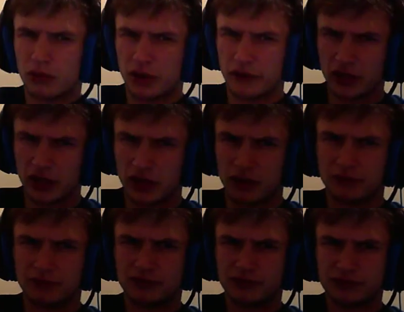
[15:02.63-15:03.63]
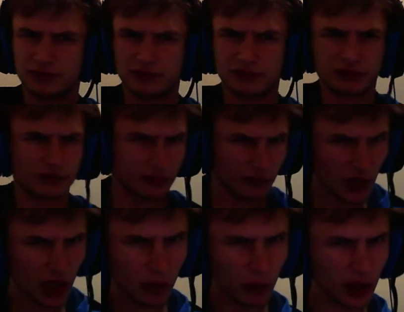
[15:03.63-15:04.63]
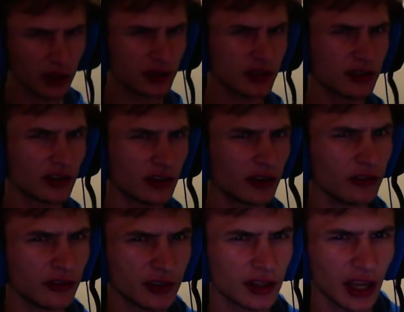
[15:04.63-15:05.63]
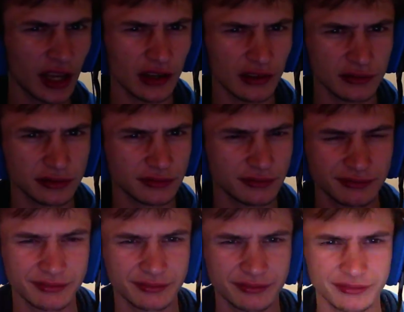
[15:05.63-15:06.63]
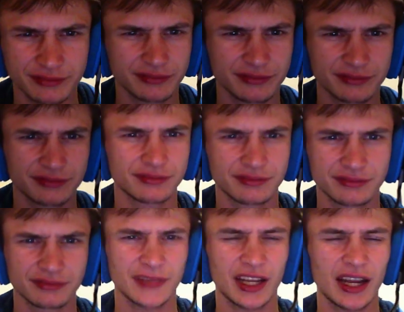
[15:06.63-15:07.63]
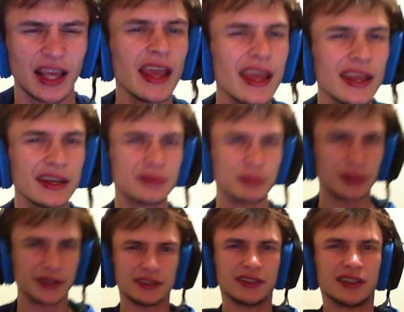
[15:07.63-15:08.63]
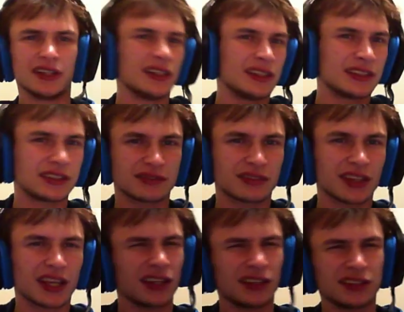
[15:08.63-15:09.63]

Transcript: bit of a well-deserved kind of, not a hate, but just kind of